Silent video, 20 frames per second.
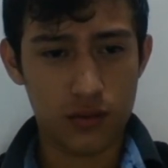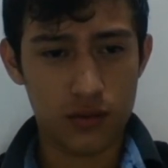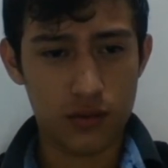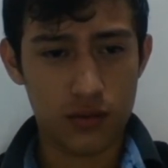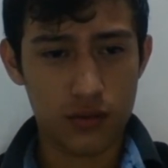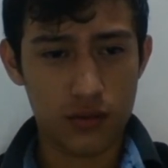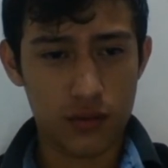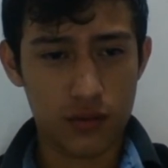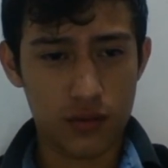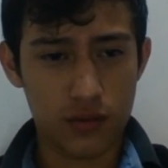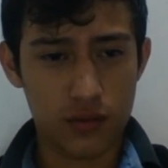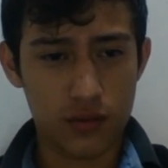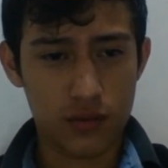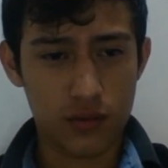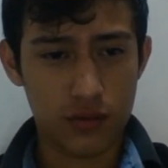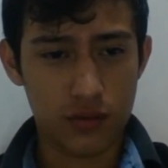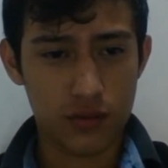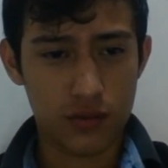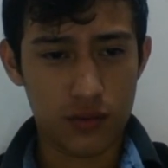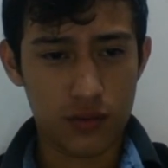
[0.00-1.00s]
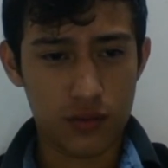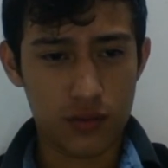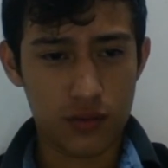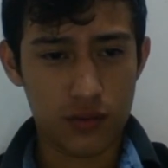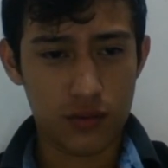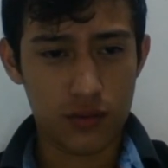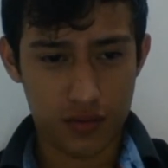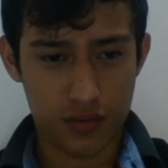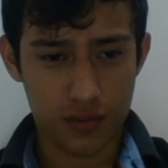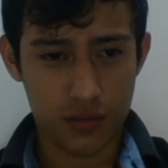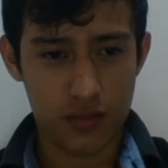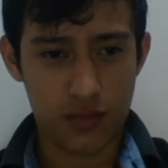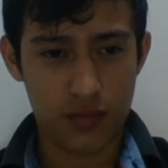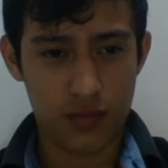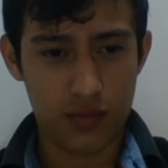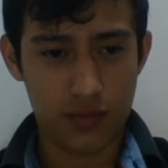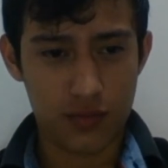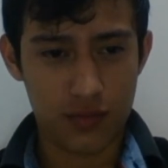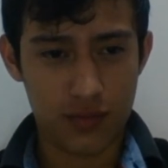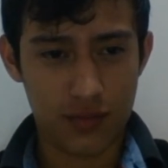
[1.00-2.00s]

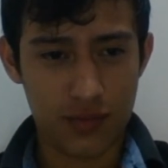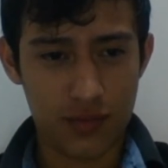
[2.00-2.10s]
No words are spoken by the person on screen.